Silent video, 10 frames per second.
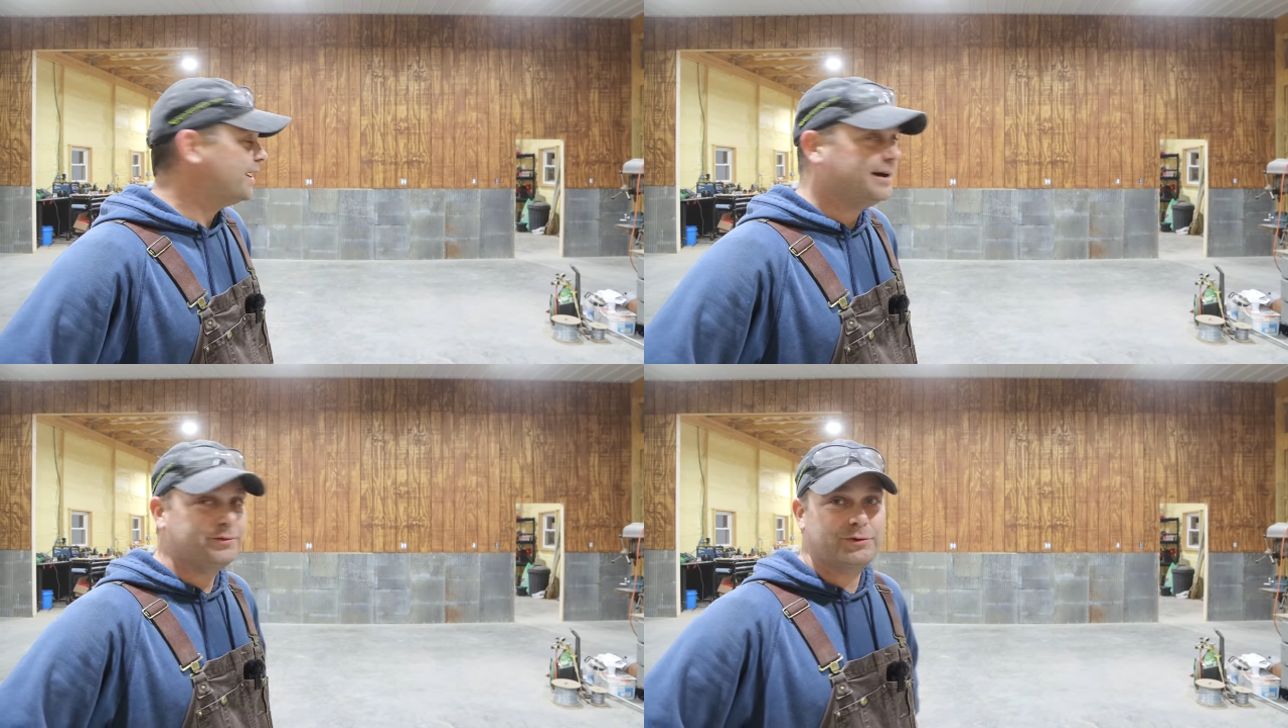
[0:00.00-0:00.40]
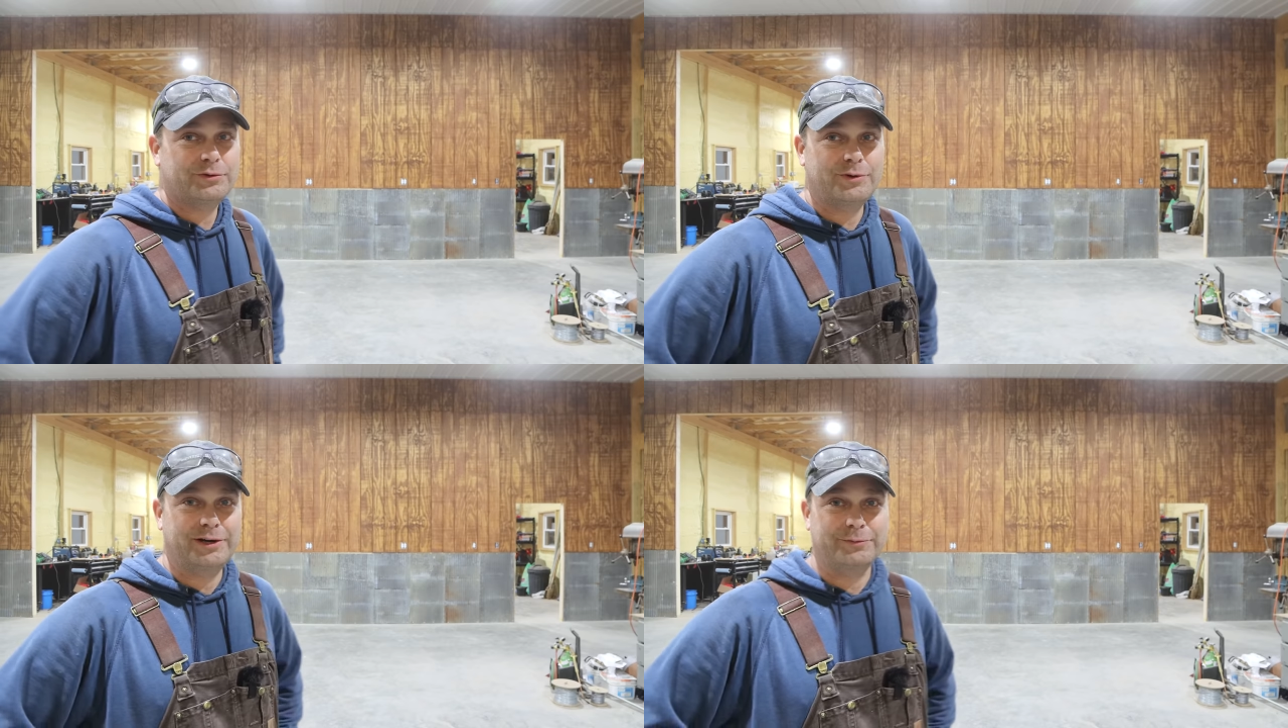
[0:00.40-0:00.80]
happy
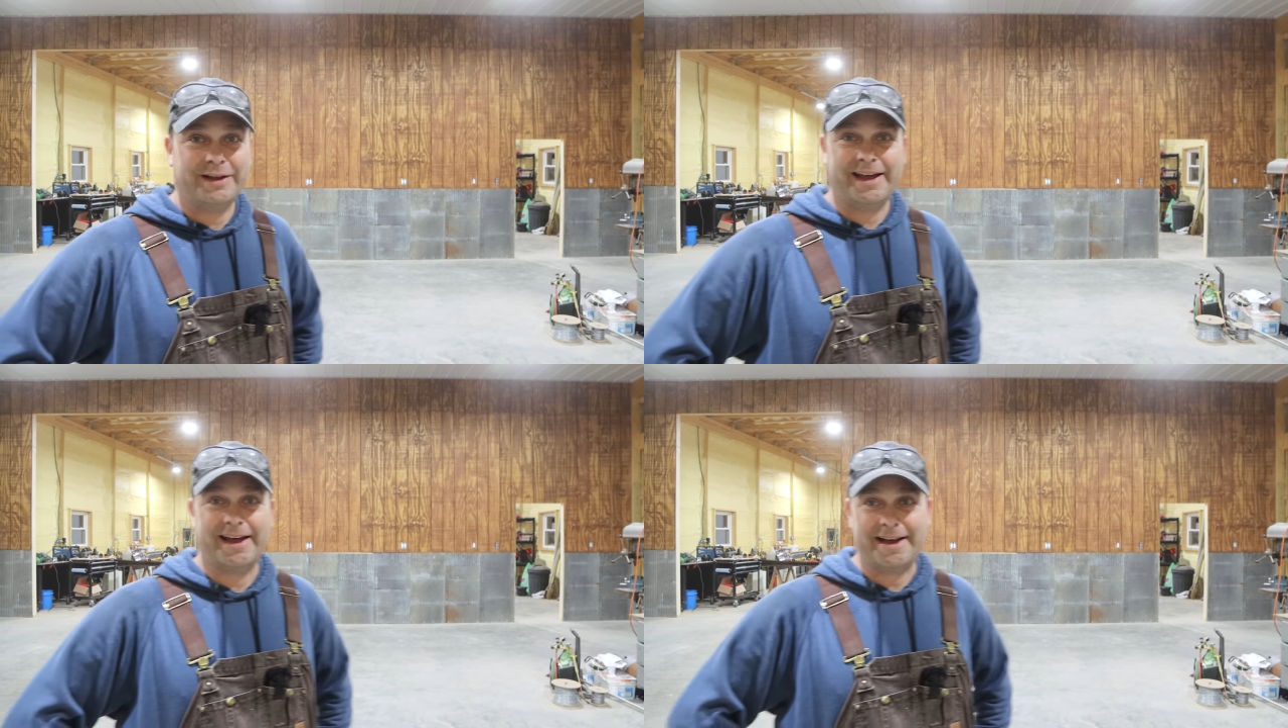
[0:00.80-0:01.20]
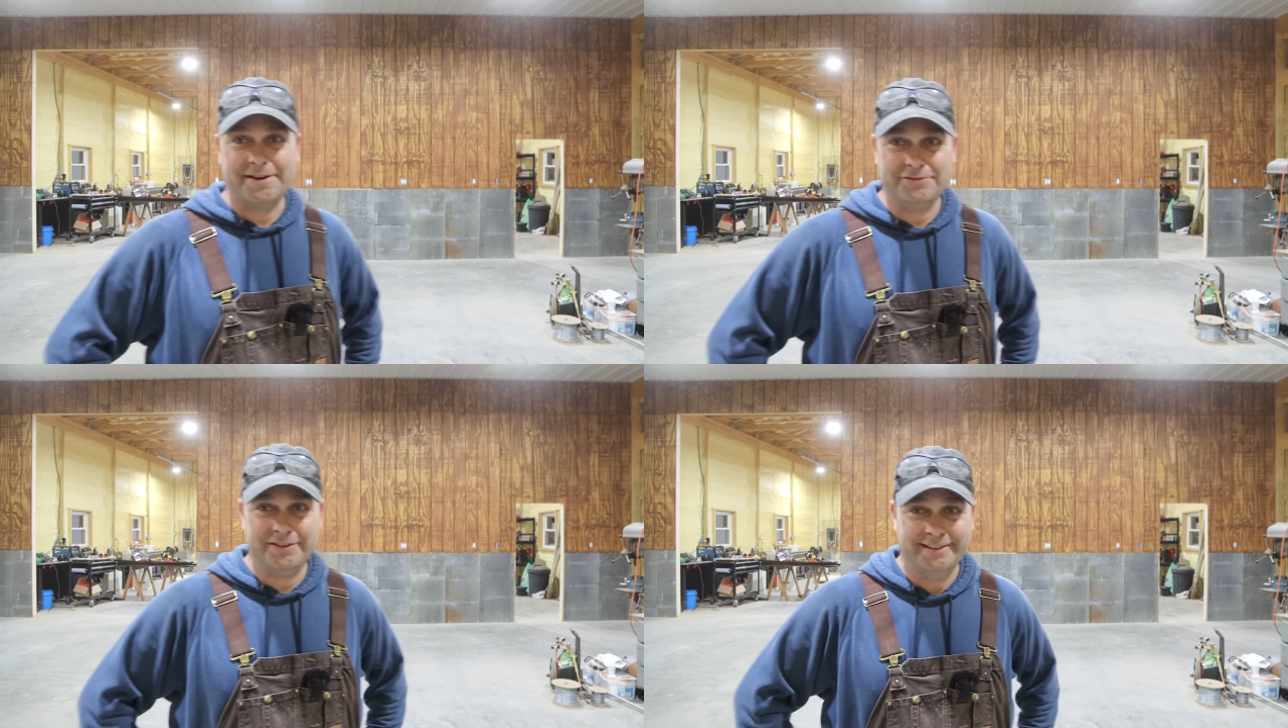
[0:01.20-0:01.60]
with what we
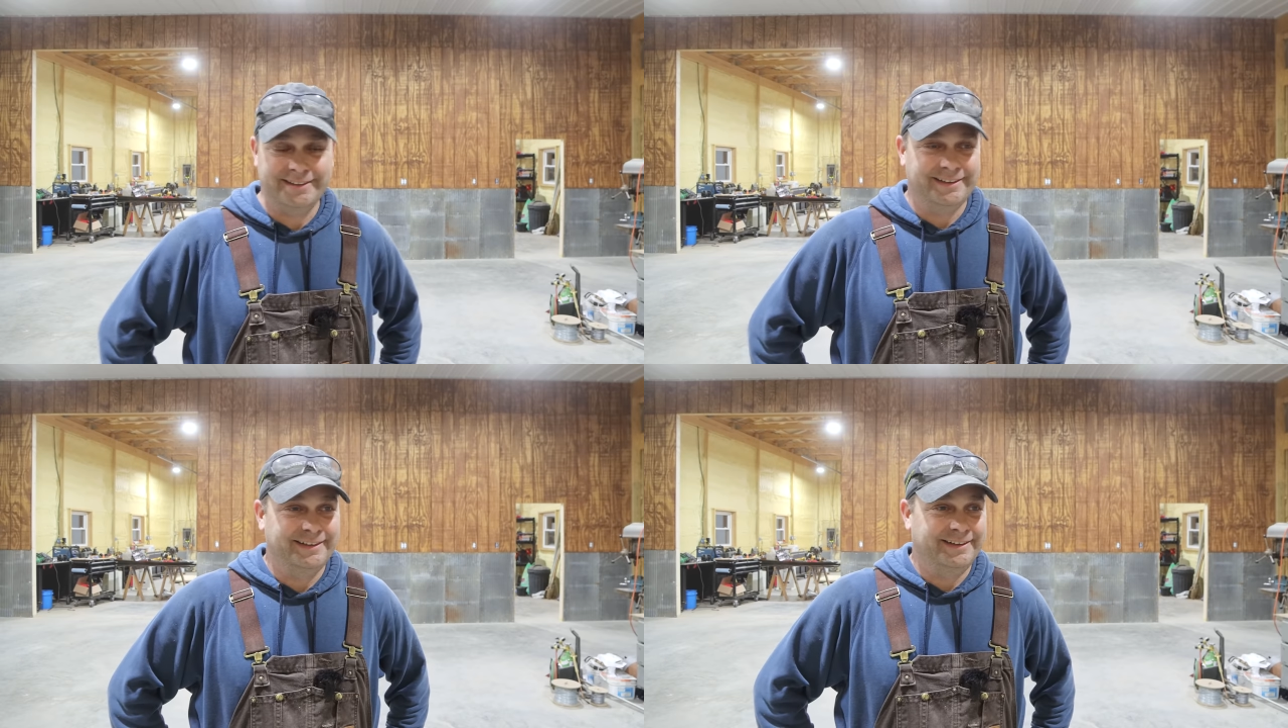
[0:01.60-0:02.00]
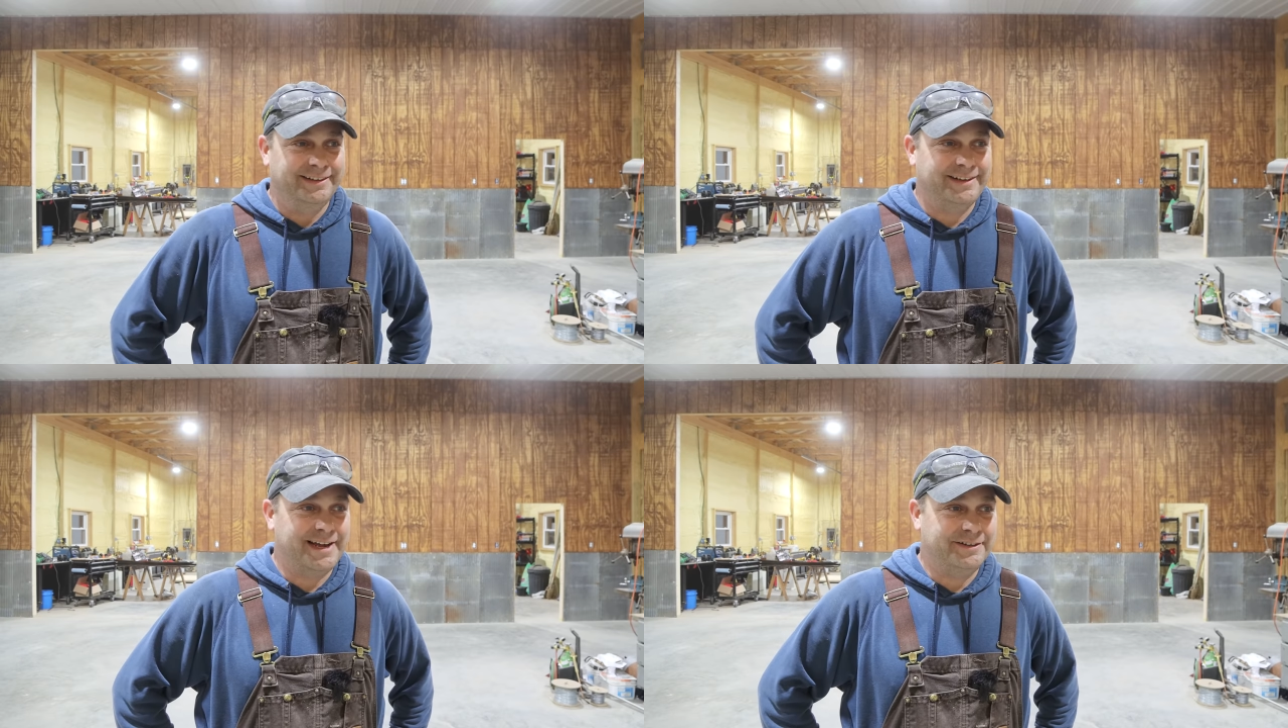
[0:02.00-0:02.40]
have.
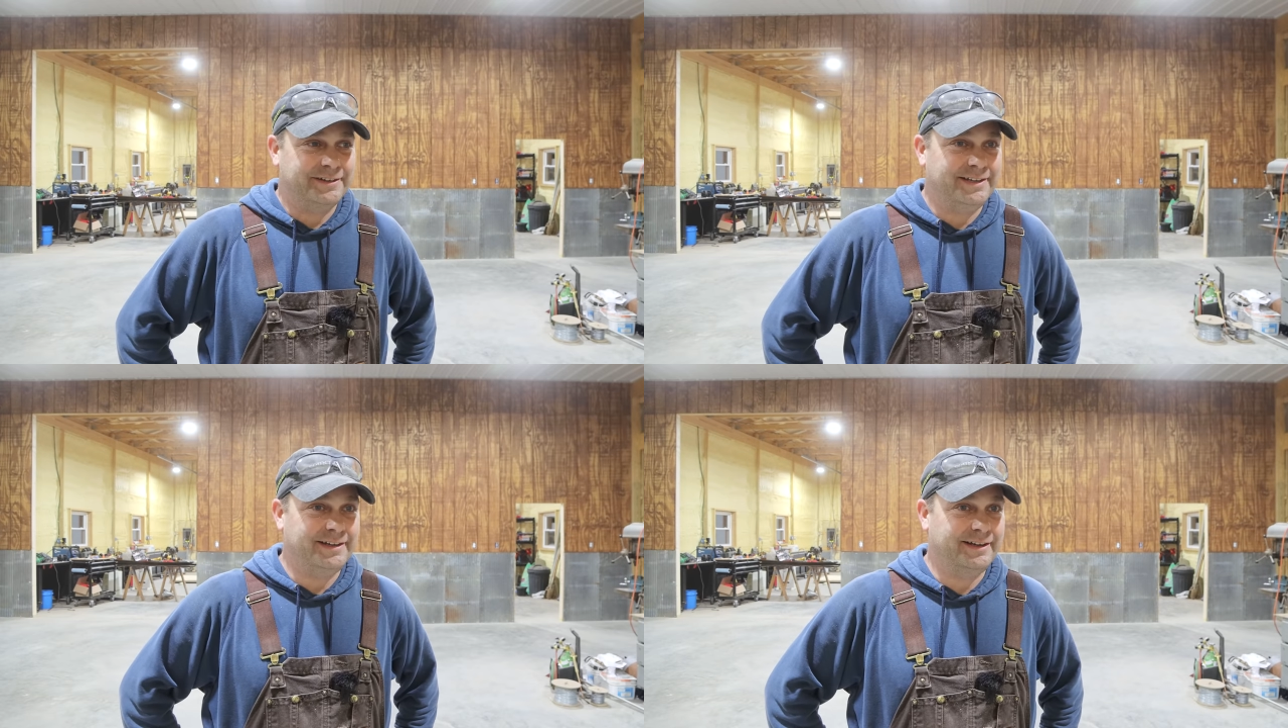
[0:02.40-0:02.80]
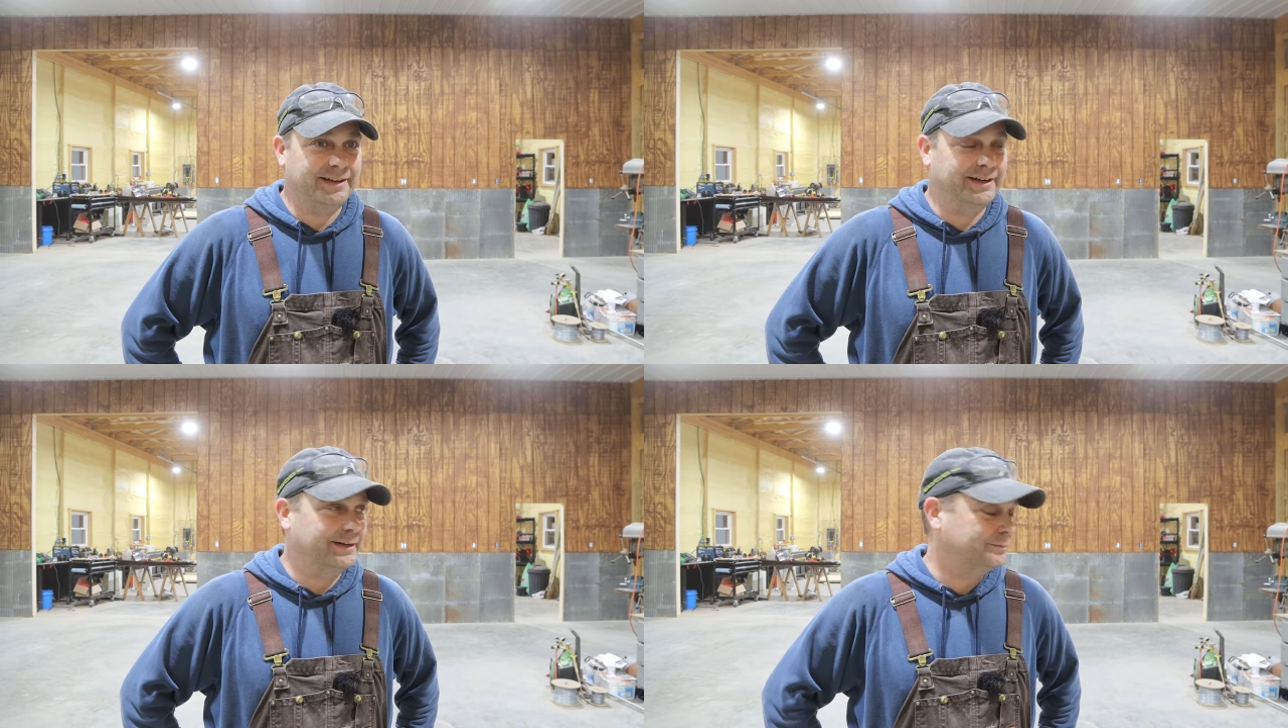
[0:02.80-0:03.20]
Now,
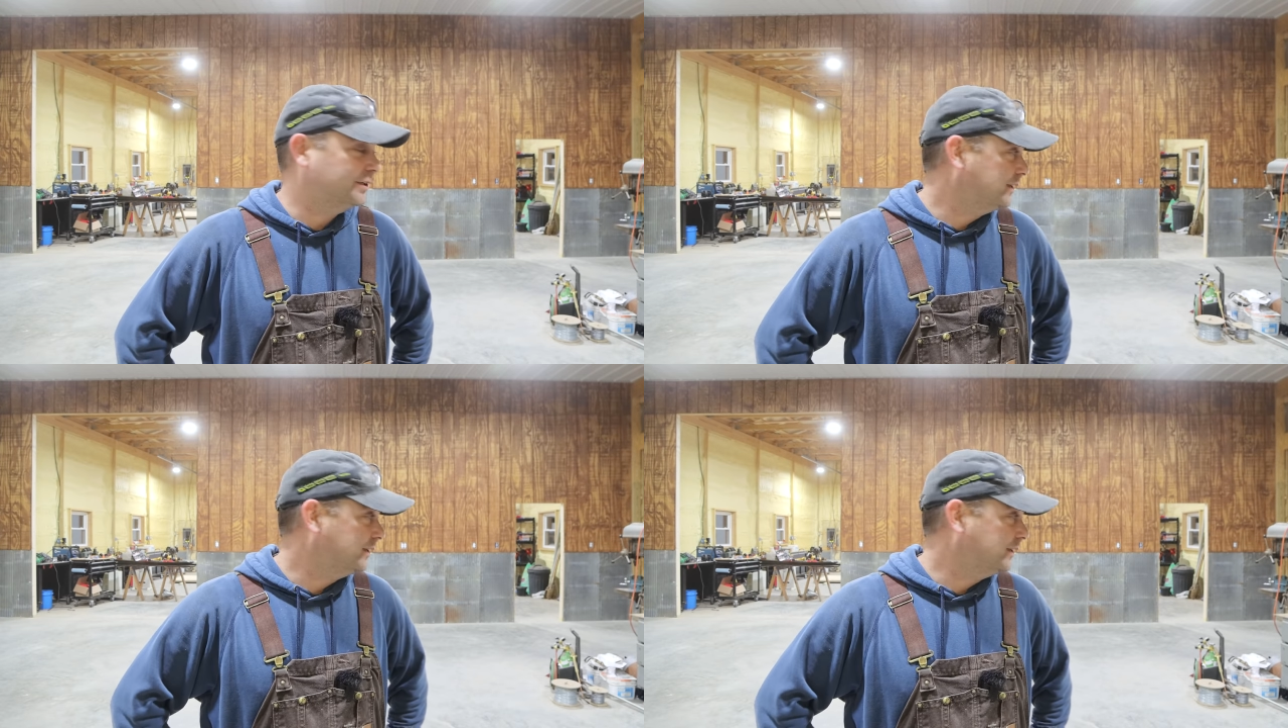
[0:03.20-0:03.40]
um,